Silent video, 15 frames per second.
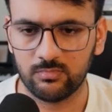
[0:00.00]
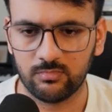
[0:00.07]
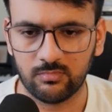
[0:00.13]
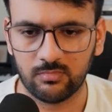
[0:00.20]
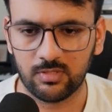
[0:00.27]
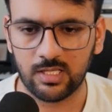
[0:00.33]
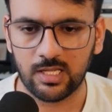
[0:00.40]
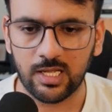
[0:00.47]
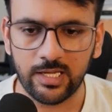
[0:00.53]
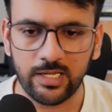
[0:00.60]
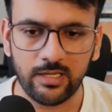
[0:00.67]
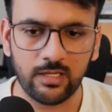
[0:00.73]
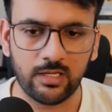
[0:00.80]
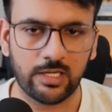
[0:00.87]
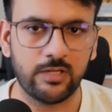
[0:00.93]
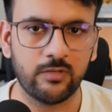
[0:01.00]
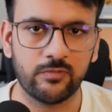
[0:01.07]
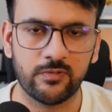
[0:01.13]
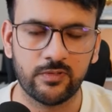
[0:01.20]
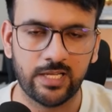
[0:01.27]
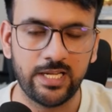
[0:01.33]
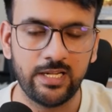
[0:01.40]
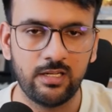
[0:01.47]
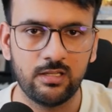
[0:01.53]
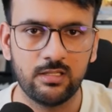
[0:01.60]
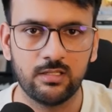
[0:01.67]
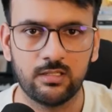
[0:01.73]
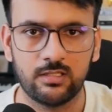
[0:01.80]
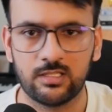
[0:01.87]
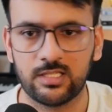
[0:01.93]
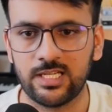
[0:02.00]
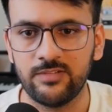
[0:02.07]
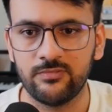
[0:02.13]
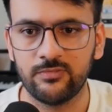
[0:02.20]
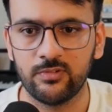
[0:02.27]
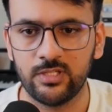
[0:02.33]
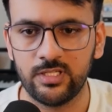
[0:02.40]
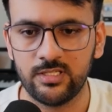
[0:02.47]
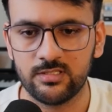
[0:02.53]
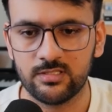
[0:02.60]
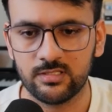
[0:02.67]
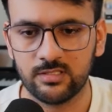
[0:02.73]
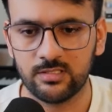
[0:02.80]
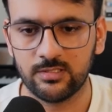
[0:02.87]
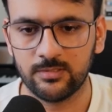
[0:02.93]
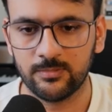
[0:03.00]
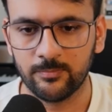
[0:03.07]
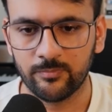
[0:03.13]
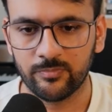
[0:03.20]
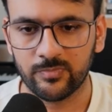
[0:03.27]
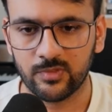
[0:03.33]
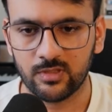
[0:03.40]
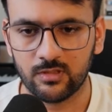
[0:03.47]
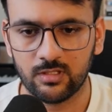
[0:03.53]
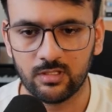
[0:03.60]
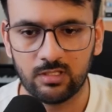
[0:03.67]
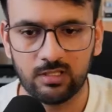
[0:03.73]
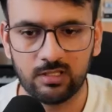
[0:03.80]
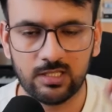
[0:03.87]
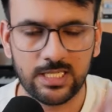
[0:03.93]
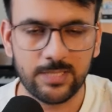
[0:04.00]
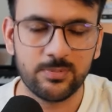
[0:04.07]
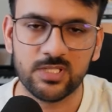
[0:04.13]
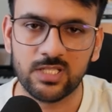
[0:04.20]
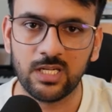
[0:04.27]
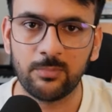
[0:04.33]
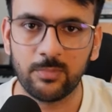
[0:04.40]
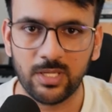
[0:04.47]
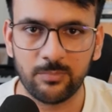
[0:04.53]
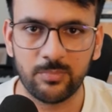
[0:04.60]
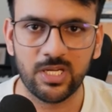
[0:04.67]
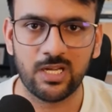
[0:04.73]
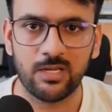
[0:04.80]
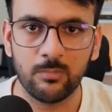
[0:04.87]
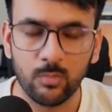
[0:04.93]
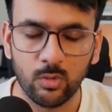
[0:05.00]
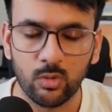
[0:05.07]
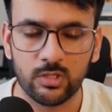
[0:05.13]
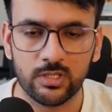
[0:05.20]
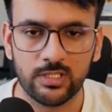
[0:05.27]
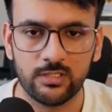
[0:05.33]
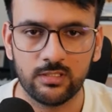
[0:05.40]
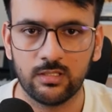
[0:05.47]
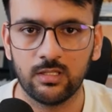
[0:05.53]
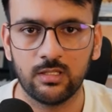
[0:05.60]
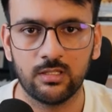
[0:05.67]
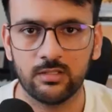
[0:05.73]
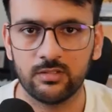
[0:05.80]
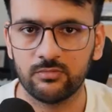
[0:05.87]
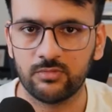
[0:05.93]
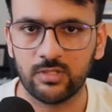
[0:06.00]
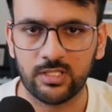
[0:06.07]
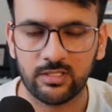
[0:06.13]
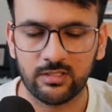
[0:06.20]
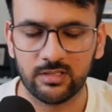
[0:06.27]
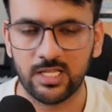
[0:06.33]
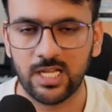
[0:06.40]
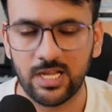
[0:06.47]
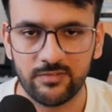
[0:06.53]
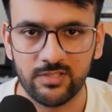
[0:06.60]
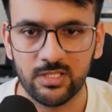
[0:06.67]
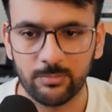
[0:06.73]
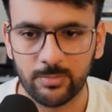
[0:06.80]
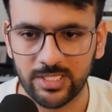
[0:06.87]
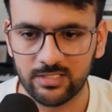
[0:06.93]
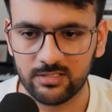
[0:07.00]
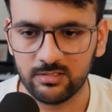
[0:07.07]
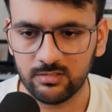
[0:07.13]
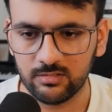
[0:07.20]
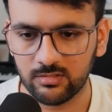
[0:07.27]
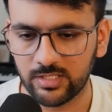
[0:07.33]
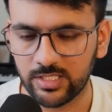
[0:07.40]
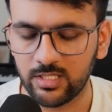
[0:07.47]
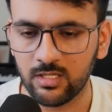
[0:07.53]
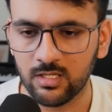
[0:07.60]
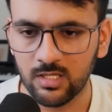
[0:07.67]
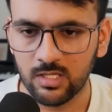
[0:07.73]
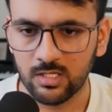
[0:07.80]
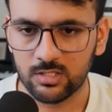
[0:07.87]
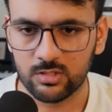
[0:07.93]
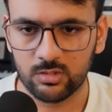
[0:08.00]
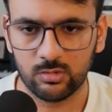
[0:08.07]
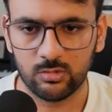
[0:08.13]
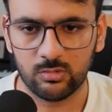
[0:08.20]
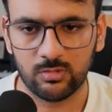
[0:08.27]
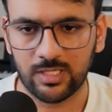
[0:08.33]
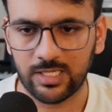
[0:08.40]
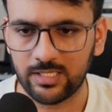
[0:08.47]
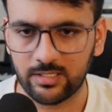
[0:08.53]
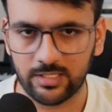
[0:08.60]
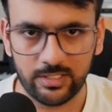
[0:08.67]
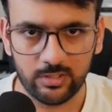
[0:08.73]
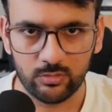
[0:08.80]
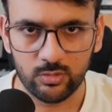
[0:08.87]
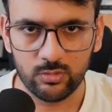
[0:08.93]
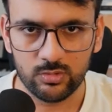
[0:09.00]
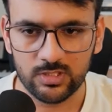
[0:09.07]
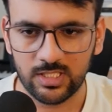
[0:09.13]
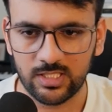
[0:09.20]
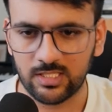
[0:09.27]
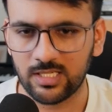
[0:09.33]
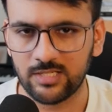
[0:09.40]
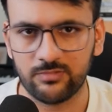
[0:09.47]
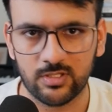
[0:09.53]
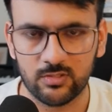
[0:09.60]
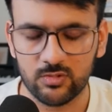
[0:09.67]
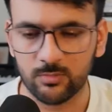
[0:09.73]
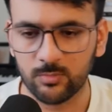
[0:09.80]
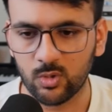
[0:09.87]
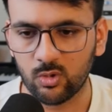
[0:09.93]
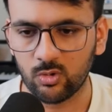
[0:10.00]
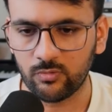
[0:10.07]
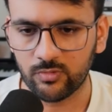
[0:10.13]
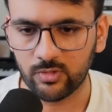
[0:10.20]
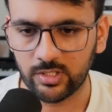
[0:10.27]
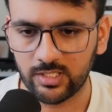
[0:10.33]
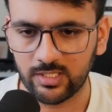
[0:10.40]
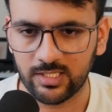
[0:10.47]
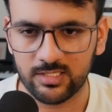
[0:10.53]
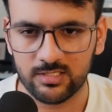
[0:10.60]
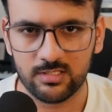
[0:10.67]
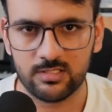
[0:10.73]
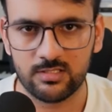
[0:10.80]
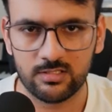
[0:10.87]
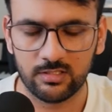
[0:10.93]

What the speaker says: I kind of liked the Typefully's TypeScript API more than what they have in the Python, right? So I tried to use that. I found some code for it and just,